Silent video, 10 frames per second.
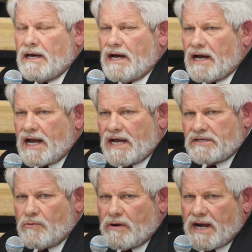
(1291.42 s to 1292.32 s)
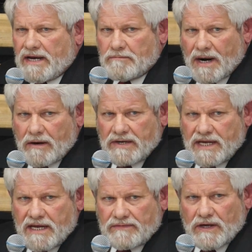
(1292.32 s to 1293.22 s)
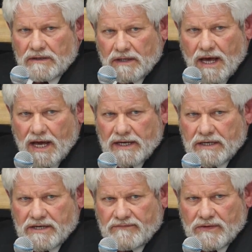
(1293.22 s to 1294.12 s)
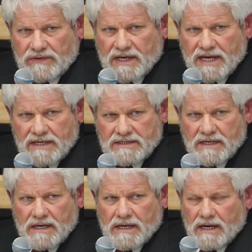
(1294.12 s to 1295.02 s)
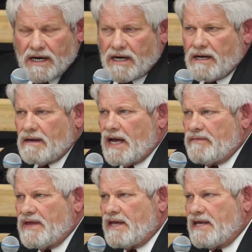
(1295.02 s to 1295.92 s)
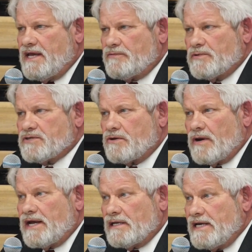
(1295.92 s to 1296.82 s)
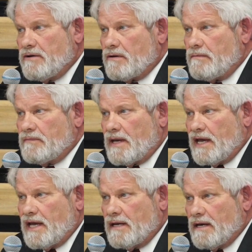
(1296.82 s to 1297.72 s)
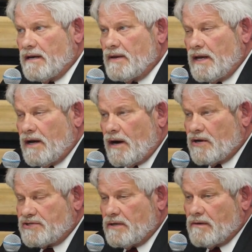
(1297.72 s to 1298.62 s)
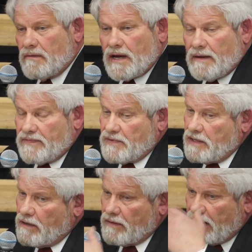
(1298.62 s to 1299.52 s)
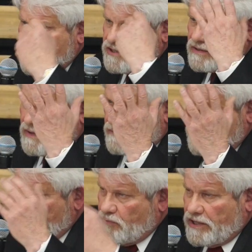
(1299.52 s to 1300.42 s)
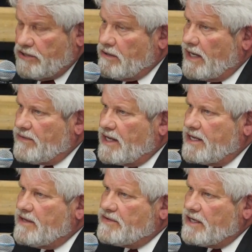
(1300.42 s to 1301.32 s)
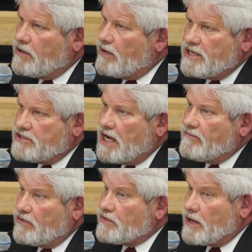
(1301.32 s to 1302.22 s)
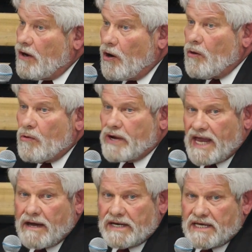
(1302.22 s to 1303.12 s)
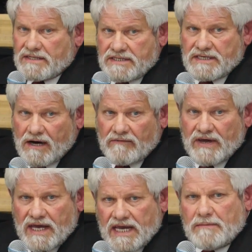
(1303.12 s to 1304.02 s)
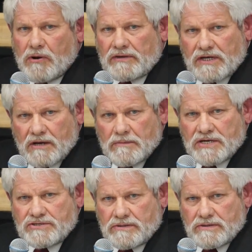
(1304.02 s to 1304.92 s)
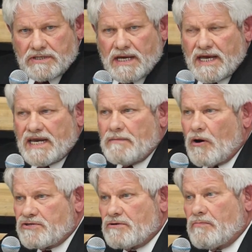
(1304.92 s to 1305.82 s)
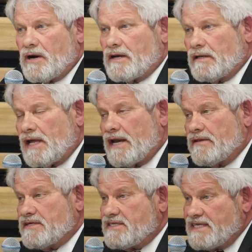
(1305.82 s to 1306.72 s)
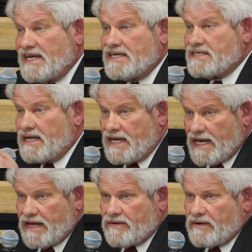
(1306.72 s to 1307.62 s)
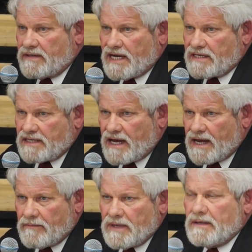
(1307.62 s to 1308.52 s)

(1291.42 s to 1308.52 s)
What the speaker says: I got to where I admired Keith a lot in different things. I think Keith was a great leader, and also, I really do. I think Keith did a great job for the whole county itself. And he brought the commissioners, and he also brought a lot of the cities together at that time.